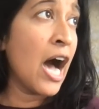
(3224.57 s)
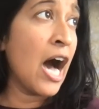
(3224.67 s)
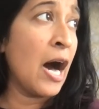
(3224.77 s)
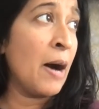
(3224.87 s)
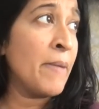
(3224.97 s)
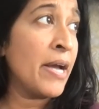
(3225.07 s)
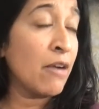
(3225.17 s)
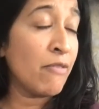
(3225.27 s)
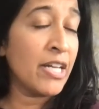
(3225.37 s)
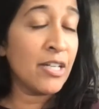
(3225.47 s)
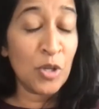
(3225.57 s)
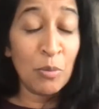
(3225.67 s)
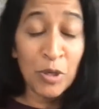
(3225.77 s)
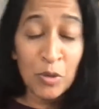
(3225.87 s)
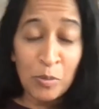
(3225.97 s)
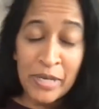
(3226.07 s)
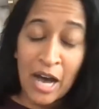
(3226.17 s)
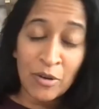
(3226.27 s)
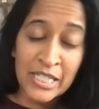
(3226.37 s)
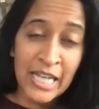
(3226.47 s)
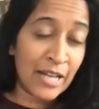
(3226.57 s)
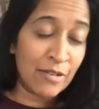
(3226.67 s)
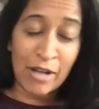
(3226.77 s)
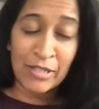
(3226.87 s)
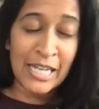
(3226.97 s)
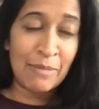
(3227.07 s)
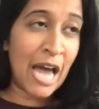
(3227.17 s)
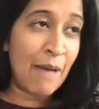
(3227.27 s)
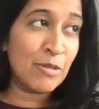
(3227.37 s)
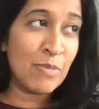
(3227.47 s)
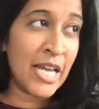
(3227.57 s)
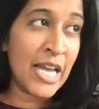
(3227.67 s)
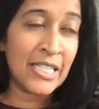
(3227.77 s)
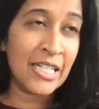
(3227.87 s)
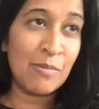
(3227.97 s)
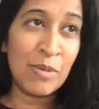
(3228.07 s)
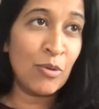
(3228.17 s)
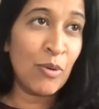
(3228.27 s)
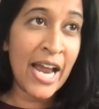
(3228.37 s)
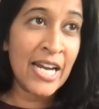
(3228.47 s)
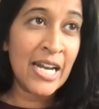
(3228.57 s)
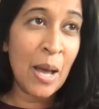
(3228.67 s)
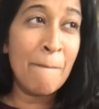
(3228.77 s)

um, and get ready because her book will be out around the same time as me. It's going to be great.